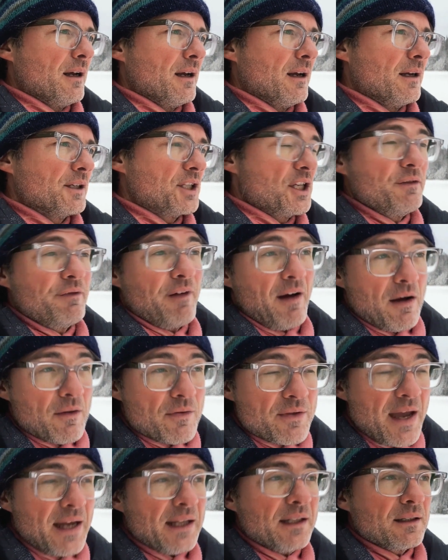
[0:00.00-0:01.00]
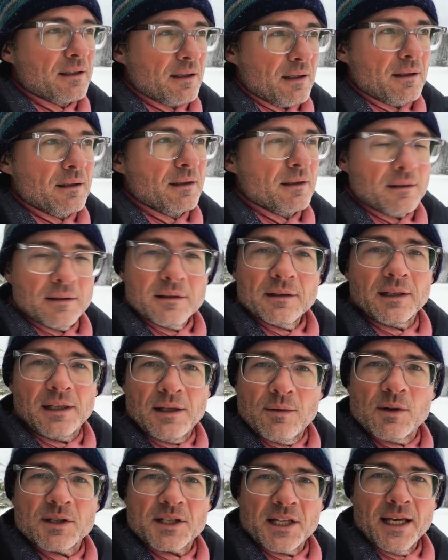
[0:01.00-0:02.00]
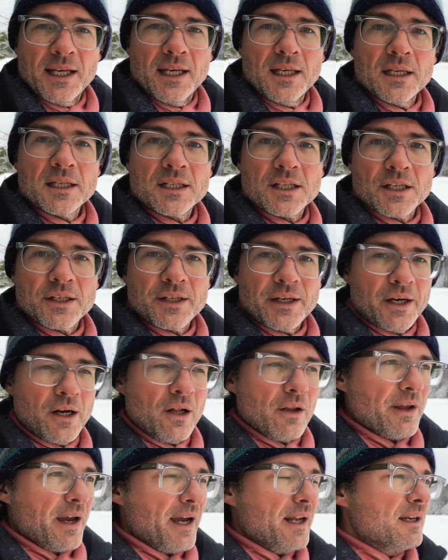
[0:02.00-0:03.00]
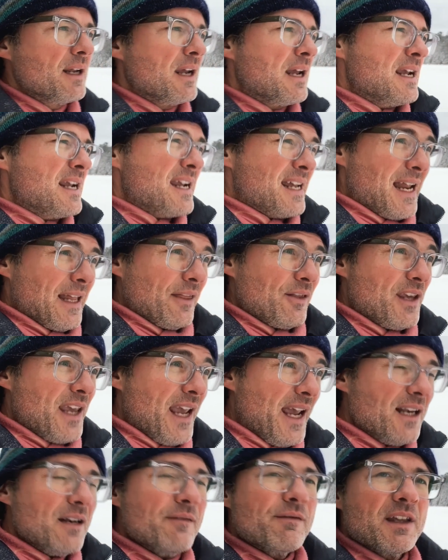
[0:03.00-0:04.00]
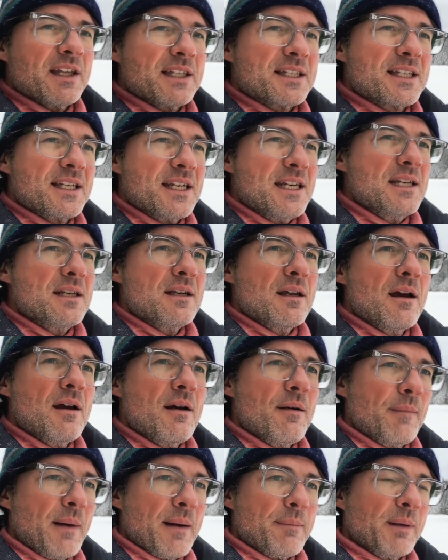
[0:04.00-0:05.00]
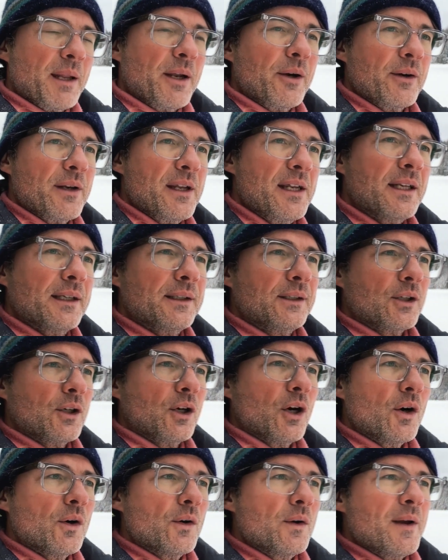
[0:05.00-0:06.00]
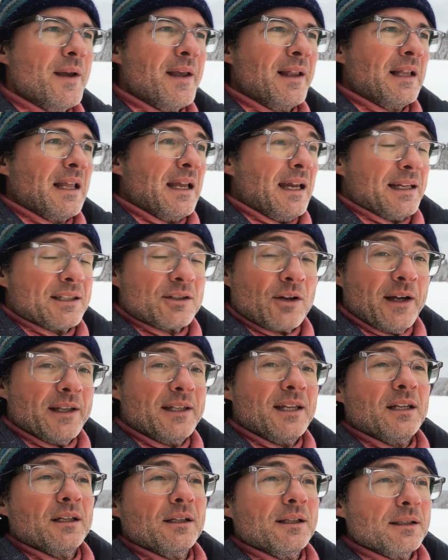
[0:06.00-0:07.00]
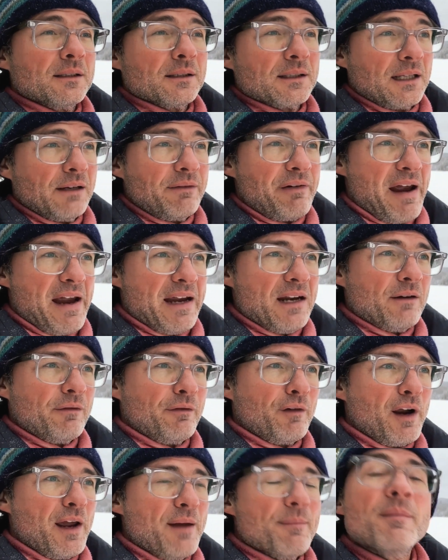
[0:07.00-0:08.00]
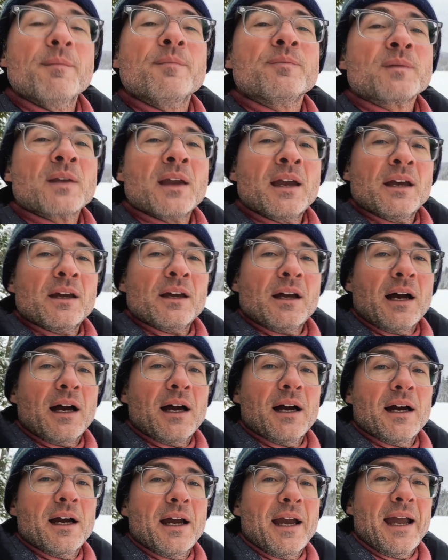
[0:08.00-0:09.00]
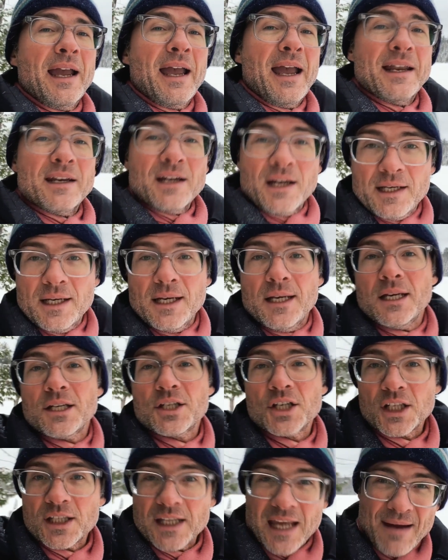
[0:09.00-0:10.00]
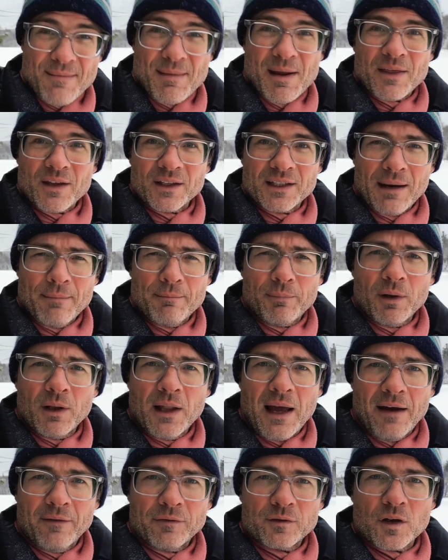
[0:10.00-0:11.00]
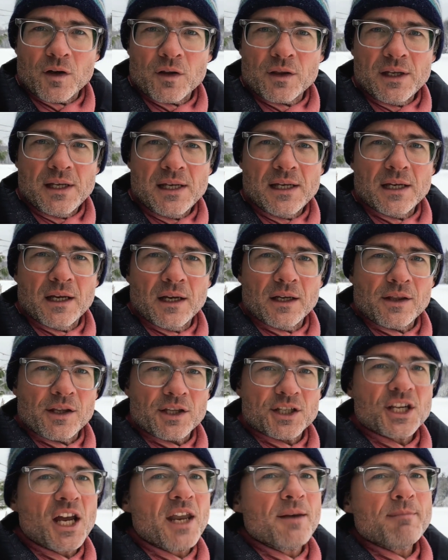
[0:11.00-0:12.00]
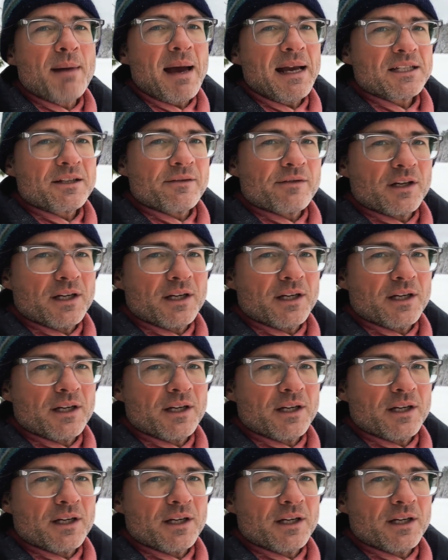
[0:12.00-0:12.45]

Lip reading: she found that he was an initiate and all that. And at the end of that scene, my player needed to go, so I did a little cliffhanger for him. And an initiate came in the temple after the sun mass of the